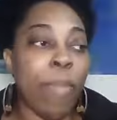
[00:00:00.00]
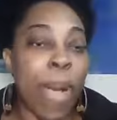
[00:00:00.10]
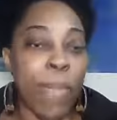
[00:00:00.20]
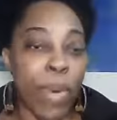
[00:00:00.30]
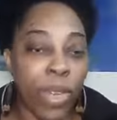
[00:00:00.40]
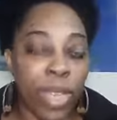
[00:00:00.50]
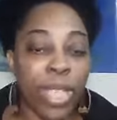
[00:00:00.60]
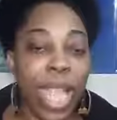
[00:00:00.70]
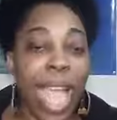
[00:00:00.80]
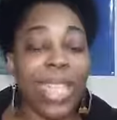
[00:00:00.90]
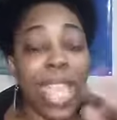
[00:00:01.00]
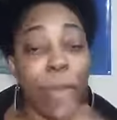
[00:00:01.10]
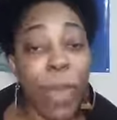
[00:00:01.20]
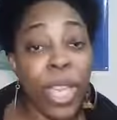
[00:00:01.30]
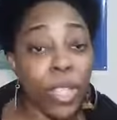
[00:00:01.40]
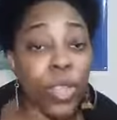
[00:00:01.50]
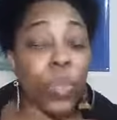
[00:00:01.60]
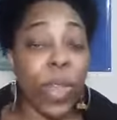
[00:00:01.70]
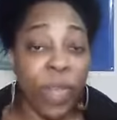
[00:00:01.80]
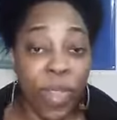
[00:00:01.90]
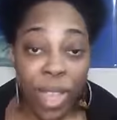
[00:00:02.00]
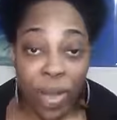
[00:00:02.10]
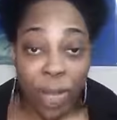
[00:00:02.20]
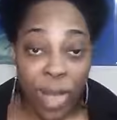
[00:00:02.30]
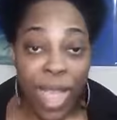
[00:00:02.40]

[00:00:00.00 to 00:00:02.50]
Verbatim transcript: my books, I take pictures with them.